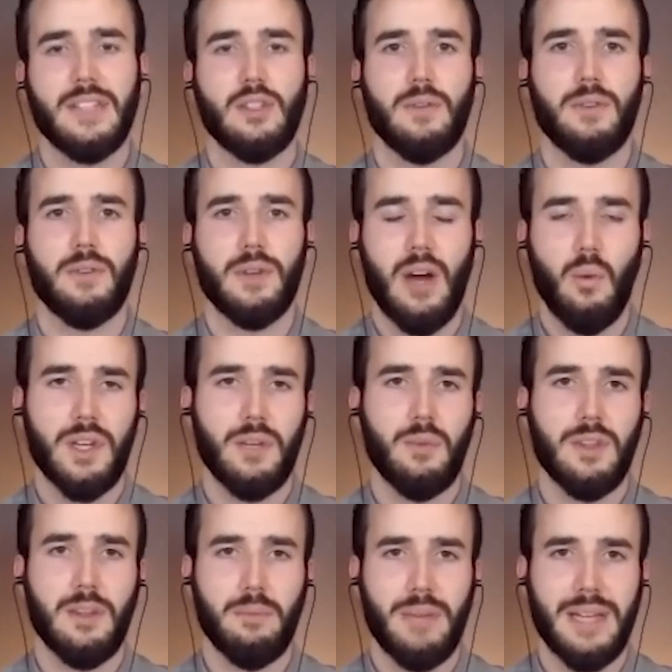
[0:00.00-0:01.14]
And so if you're not
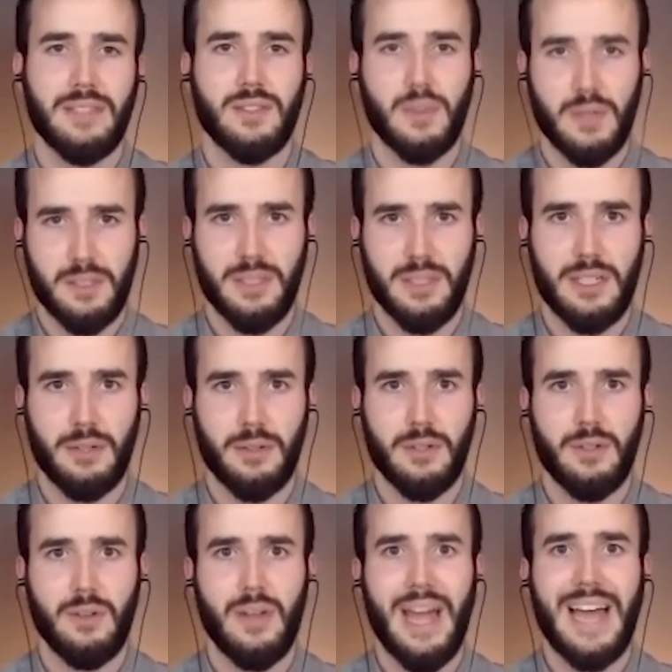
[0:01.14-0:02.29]
working with the best source
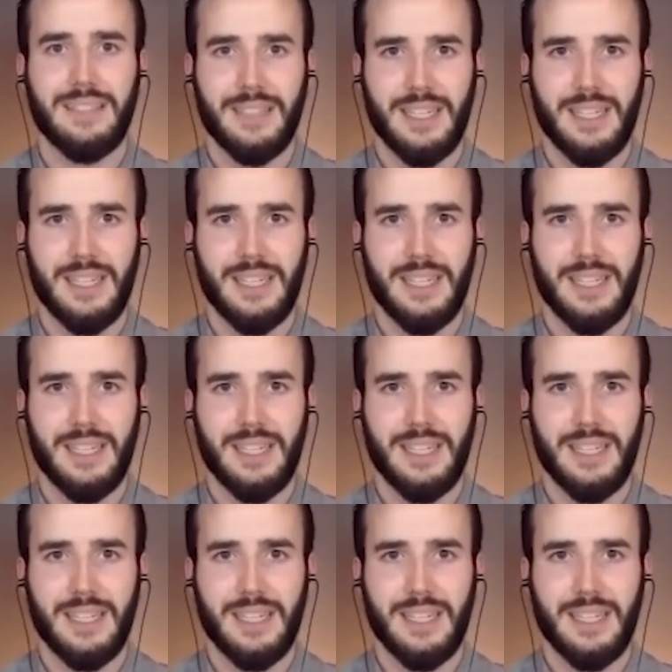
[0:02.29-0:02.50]
material,